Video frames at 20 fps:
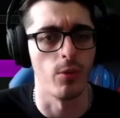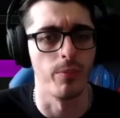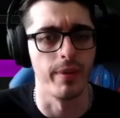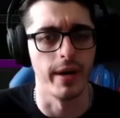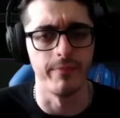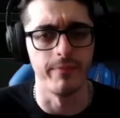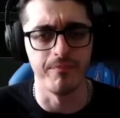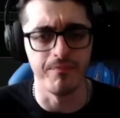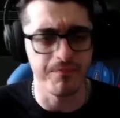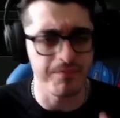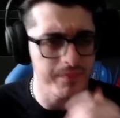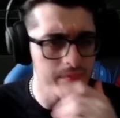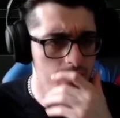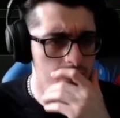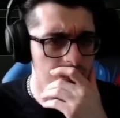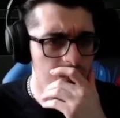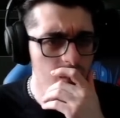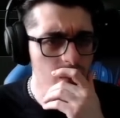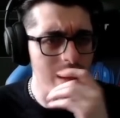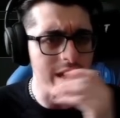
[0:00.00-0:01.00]
But
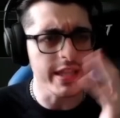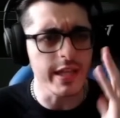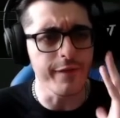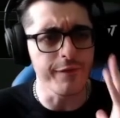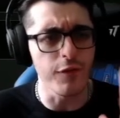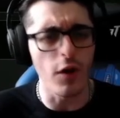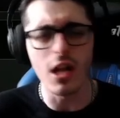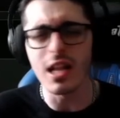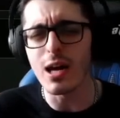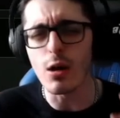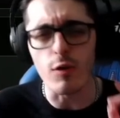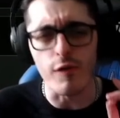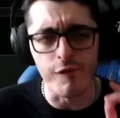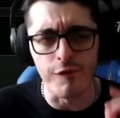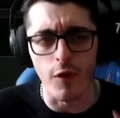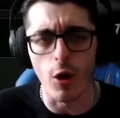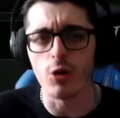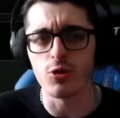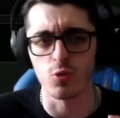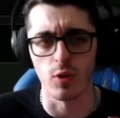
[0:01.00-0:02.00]
the Fallout
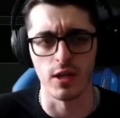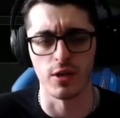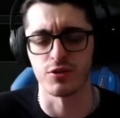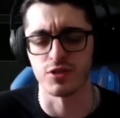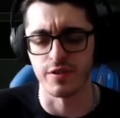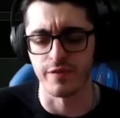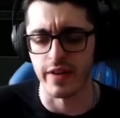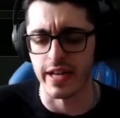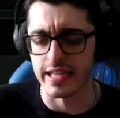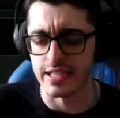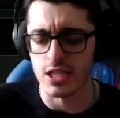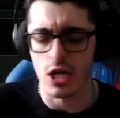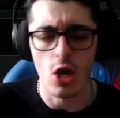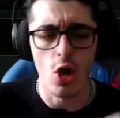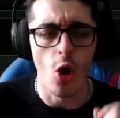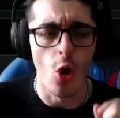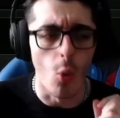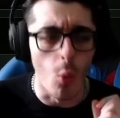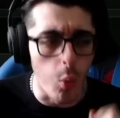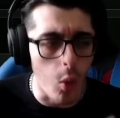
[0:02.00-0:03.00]
Vault Dwellers event
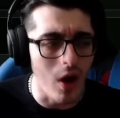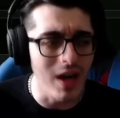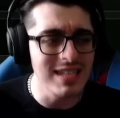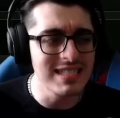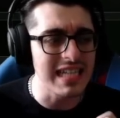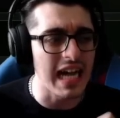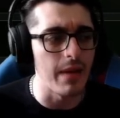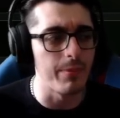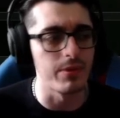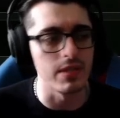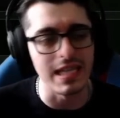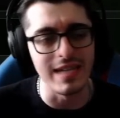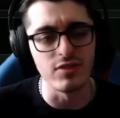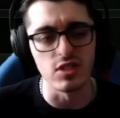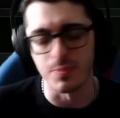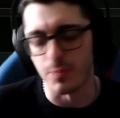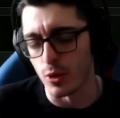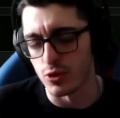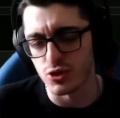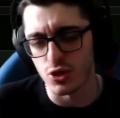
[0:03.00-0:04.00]
was, I believe,
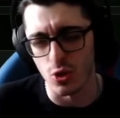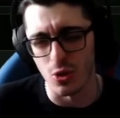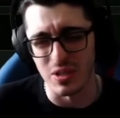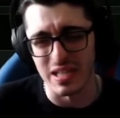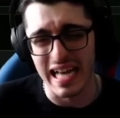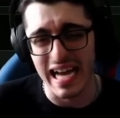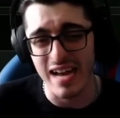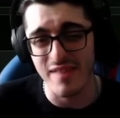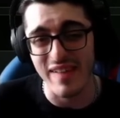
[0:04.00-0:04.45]
supposed to go live